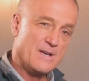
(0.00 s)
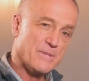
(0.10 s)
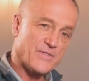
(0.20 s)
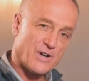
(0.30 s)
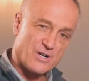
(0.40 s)

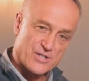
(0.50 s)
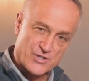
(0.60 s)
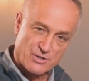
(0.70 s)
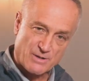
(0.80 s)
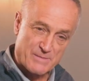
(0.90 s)
But there are
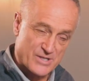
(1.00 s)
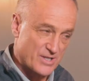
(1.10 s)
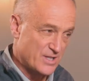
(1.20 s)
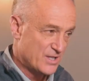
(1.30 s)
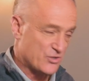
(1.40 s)
disagreements.
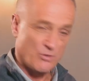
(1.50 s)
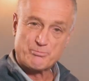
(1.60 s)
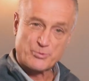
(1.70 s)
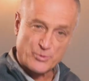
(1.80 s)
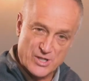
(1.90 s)
So
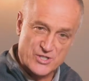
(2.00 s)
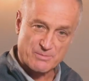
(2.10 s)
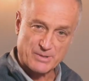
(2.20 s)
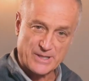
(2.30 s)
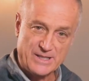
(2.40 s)

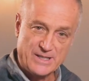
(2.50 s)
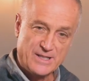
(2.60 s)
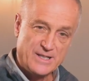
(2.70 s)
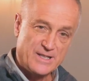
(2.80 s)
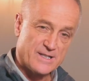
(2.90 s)
principally,
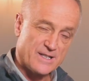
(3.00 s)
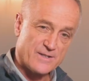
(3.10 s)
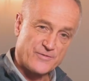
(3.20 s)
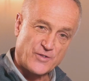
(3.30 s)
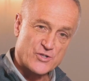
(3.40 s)

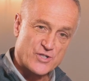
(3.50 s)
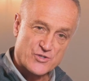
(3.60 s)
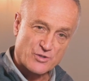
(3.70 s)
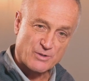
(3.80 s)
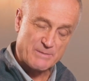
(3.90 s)
the first
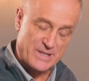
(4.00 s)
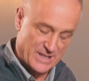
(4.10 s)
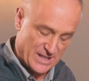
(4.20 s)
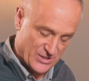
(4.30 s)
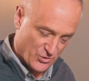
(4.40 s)

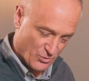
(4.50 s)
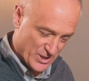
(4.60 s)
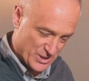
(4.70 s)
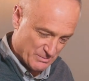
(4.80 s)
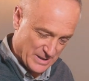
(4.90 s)
disagreement is
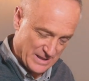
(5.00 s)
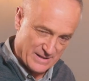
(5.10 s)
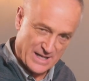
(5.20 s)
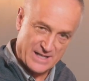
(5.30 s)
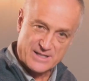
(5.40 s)
going to be
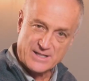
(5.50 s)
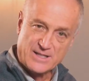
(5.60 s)
that